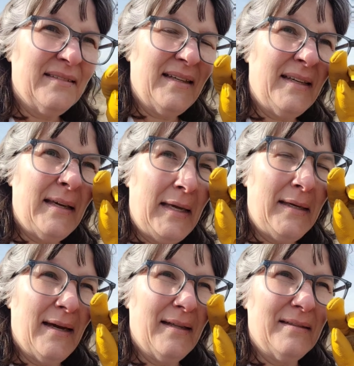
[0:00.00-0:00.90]
like
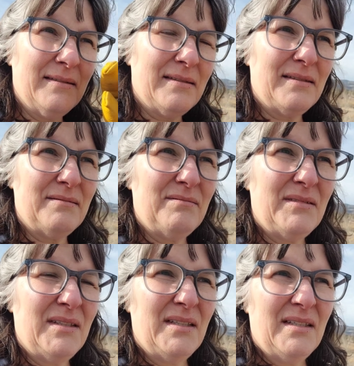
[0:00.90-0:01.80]
8 gallons
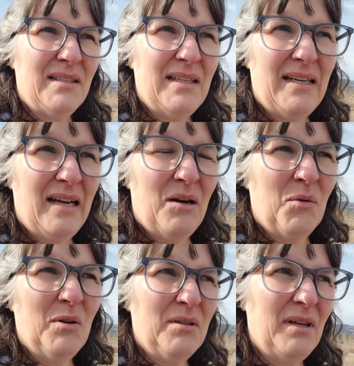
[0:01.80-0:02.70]
an
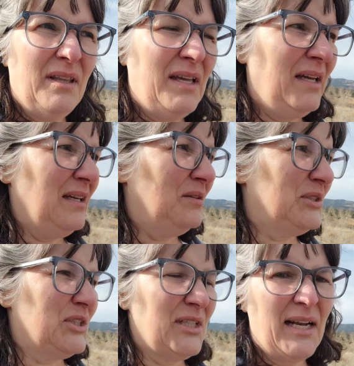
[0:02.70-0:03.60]
hour, I think,
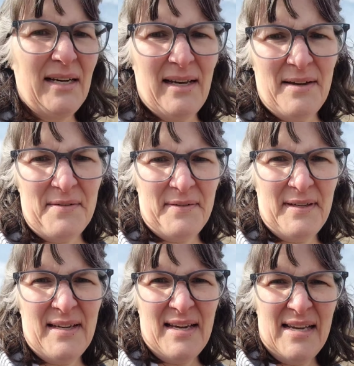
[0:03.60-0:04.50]
which is not enough.
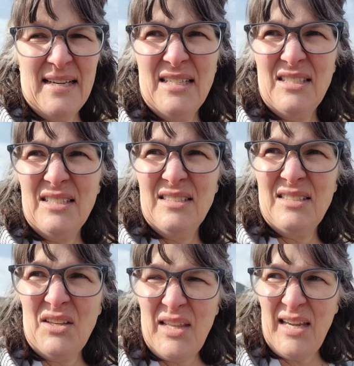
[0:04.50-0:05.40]

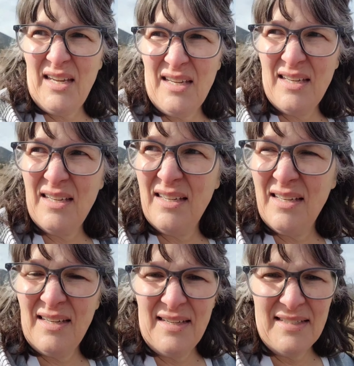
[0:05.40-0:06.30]
So they
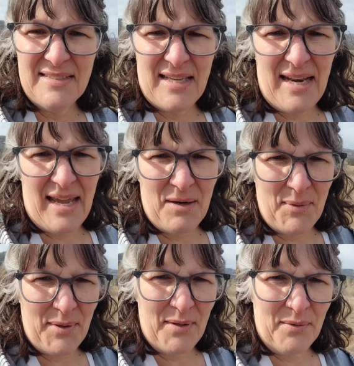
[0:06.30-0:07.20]
said, hey,
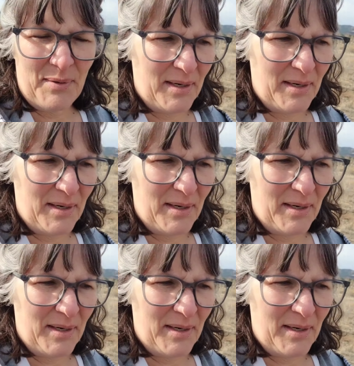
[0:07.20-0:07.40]
we